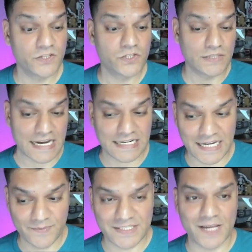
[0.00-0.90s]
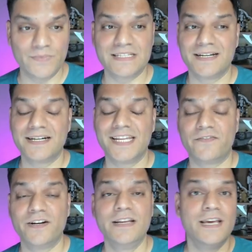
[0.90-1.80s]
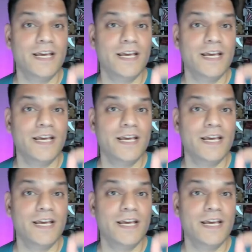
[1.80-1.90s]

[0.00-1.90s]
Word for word: so that timestamp is a little different.